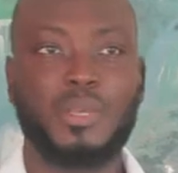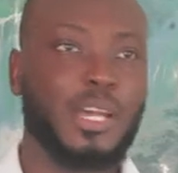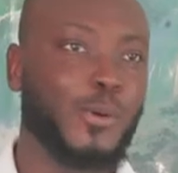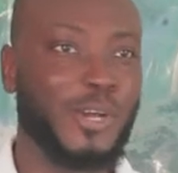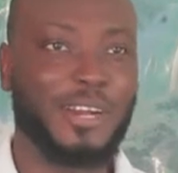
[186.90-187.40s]

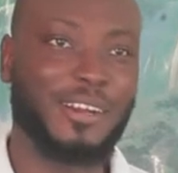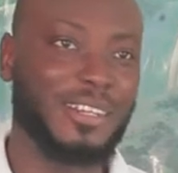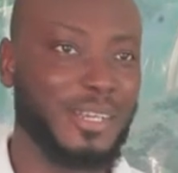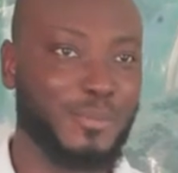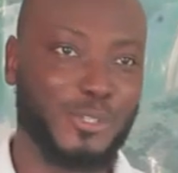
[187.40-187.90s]
can walk around
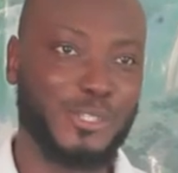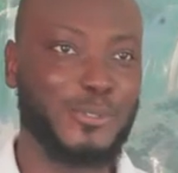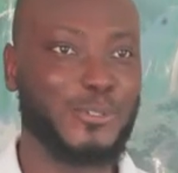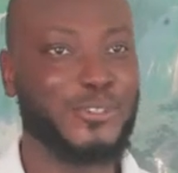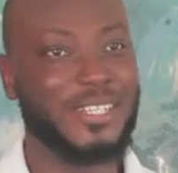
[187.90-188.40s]
in the
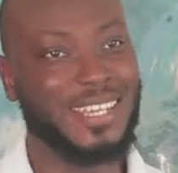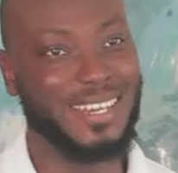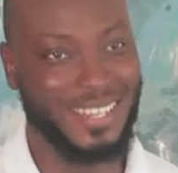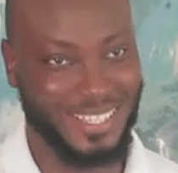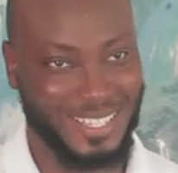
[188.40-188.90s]
mosquito-treated
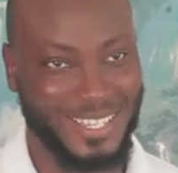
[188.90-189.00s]
net.